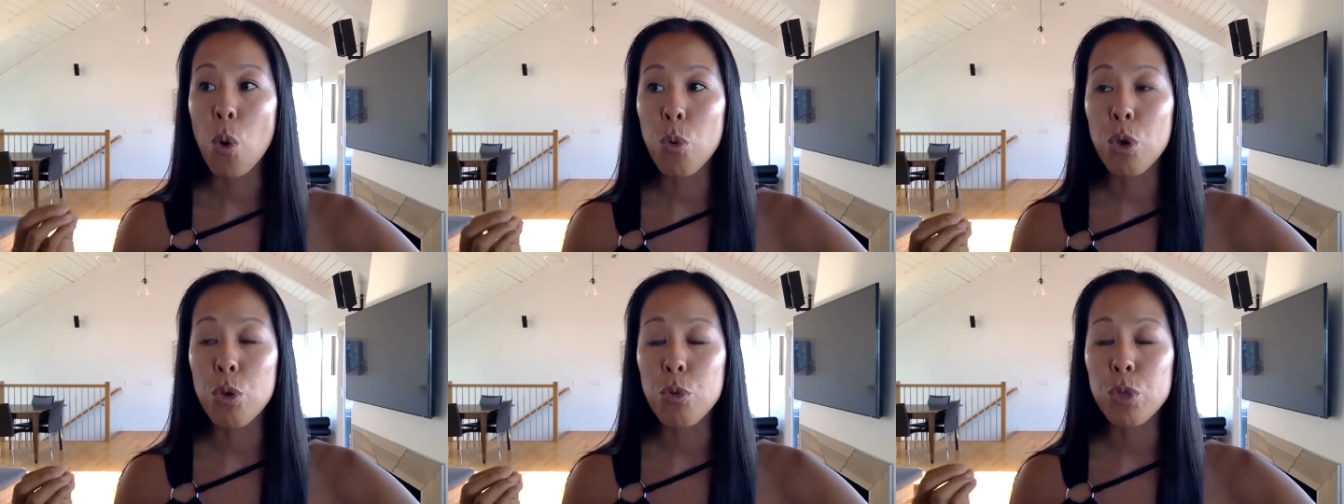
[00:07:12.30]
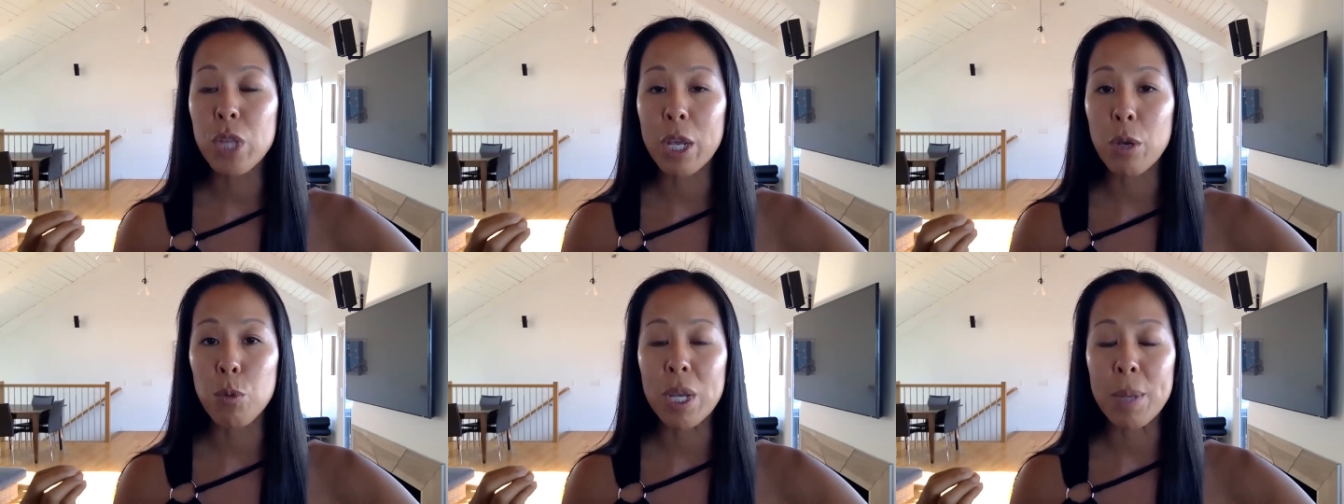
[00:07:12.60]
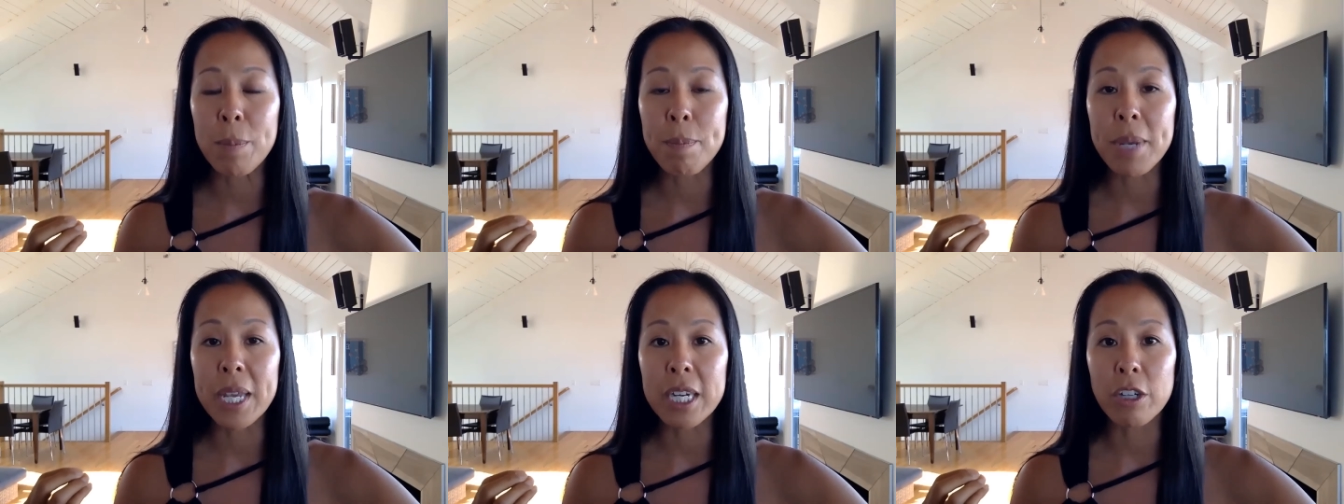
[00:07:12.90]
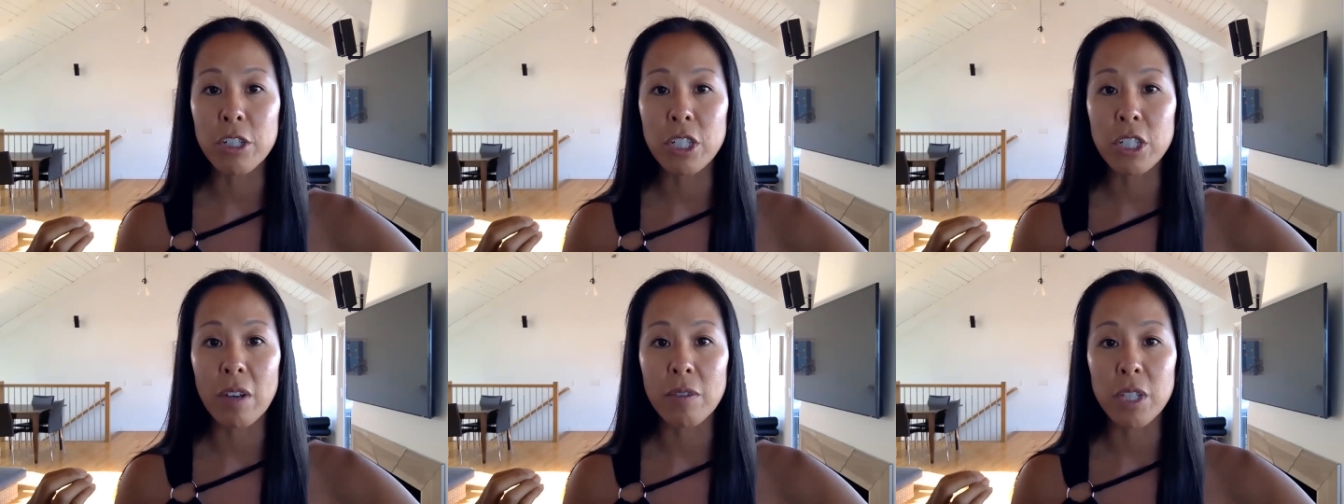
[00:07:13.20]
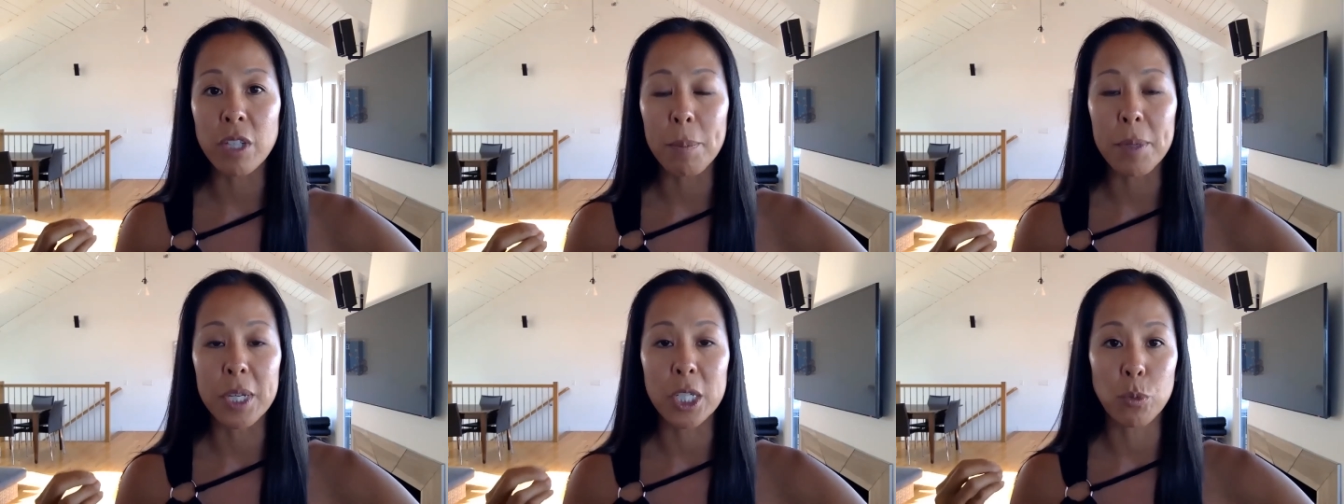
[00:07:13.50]
like we beat ourselves
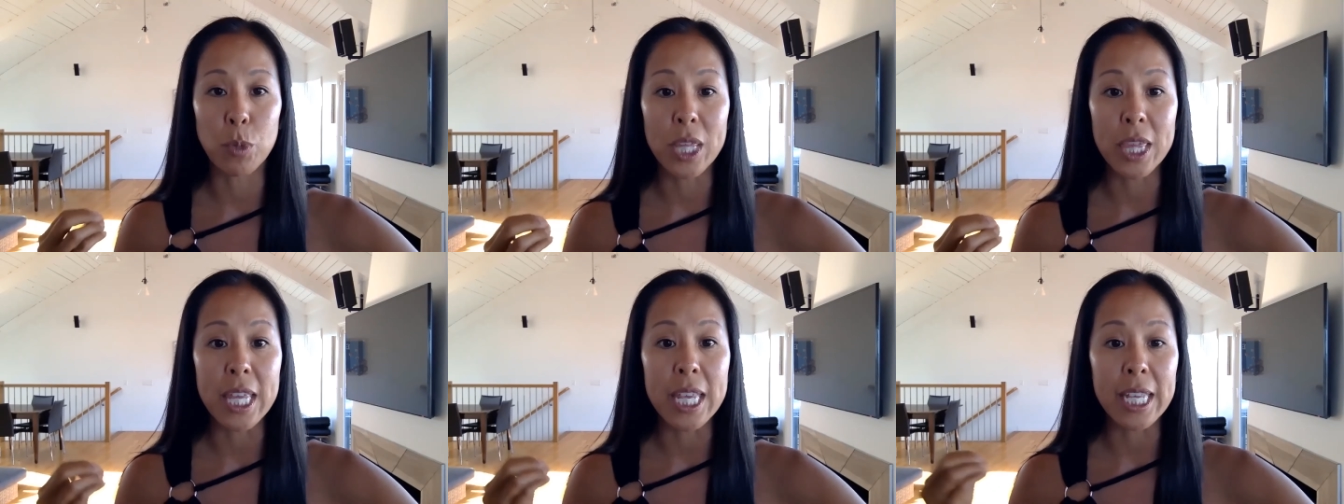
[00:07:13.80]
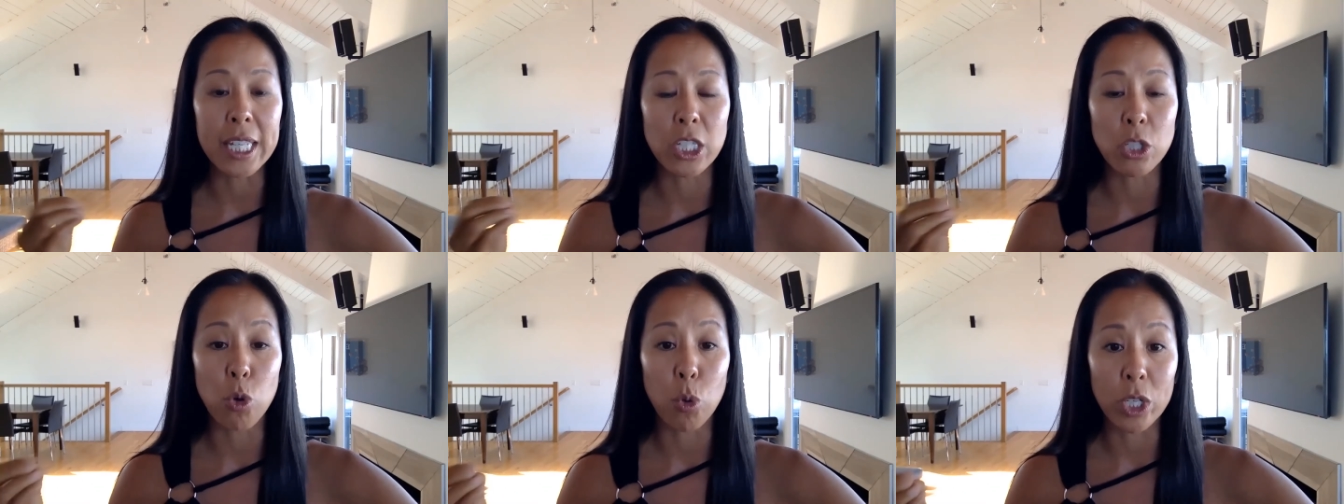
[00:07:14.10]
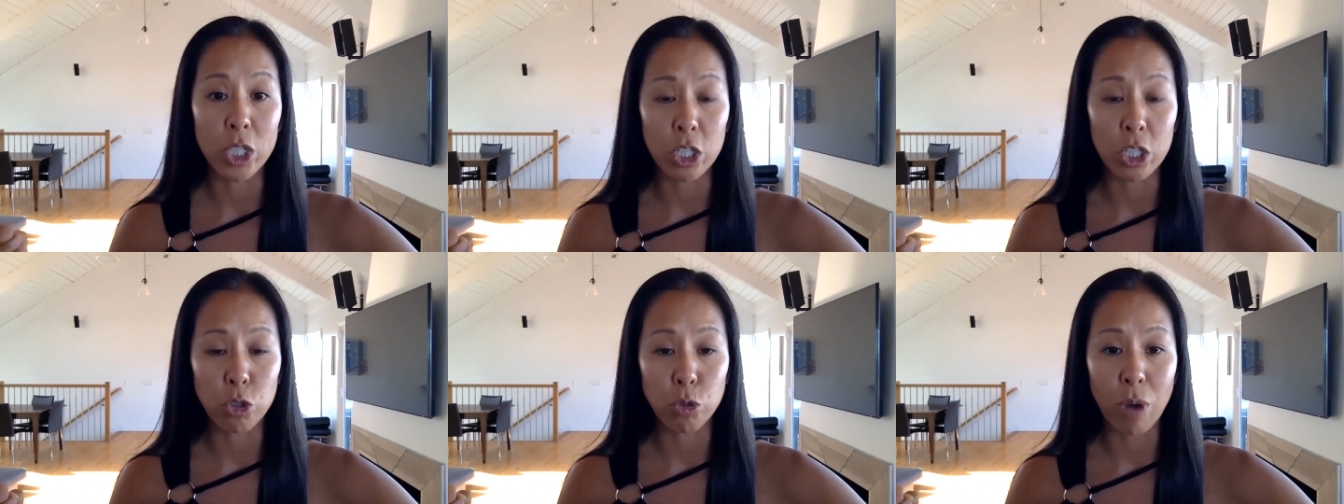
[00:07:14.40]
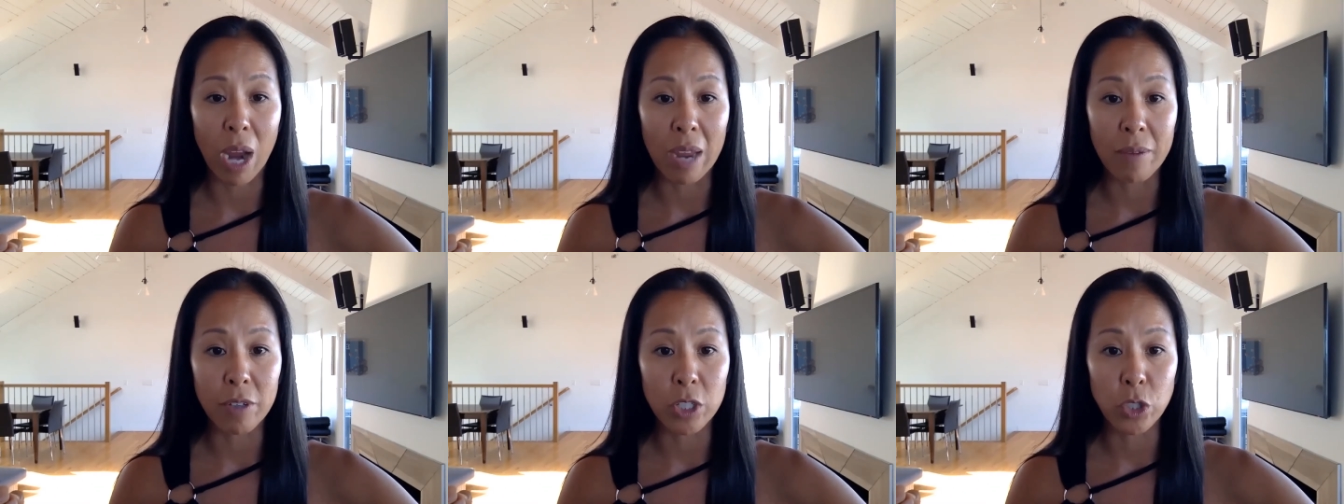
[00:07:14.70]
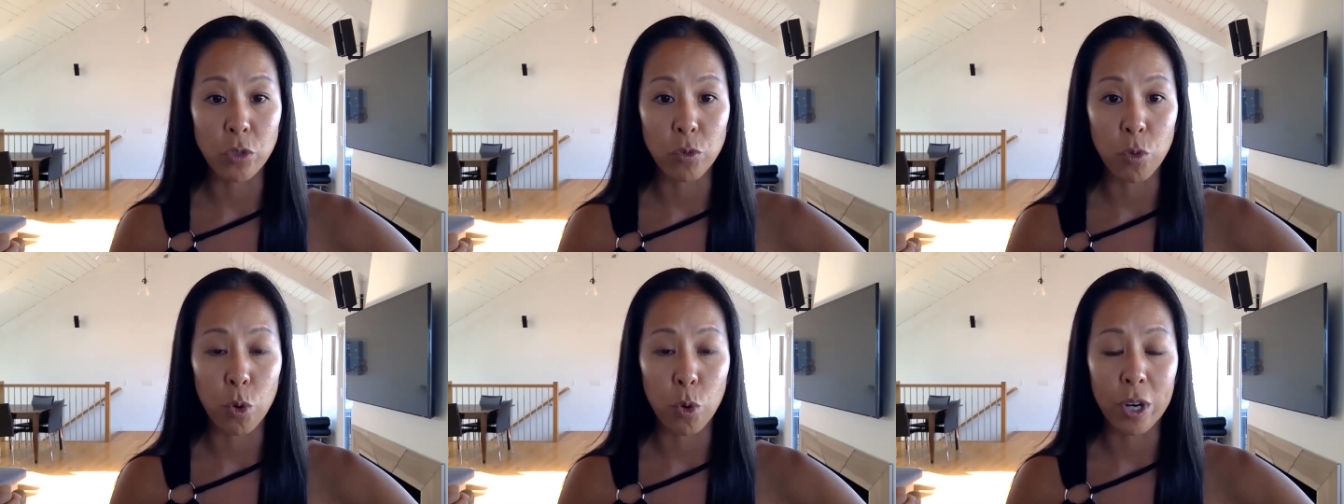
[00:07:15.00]
up because we think it's going to drive us
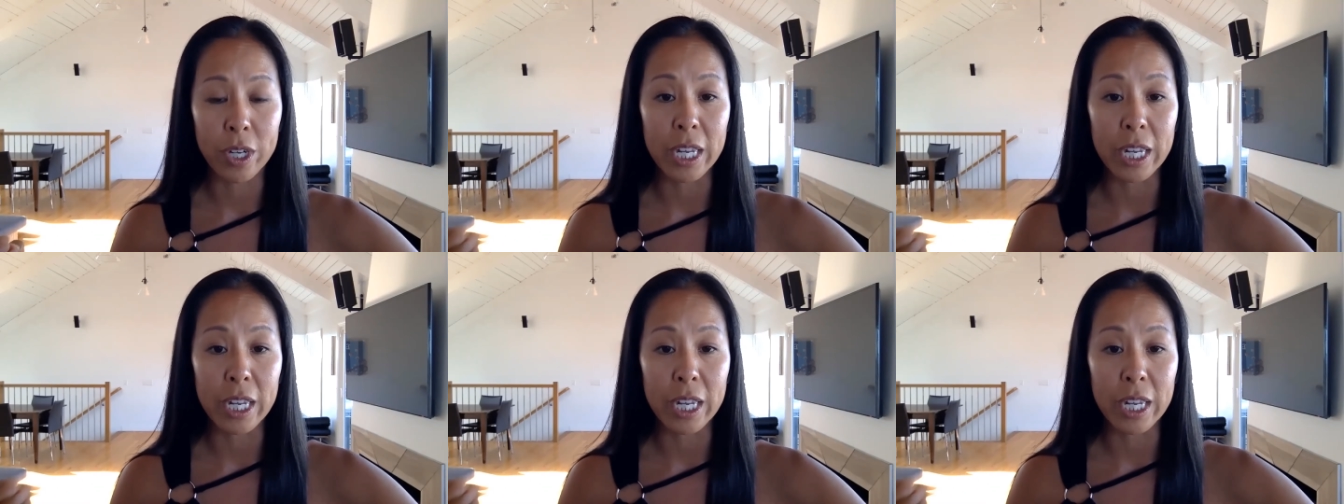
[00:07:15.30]
forward.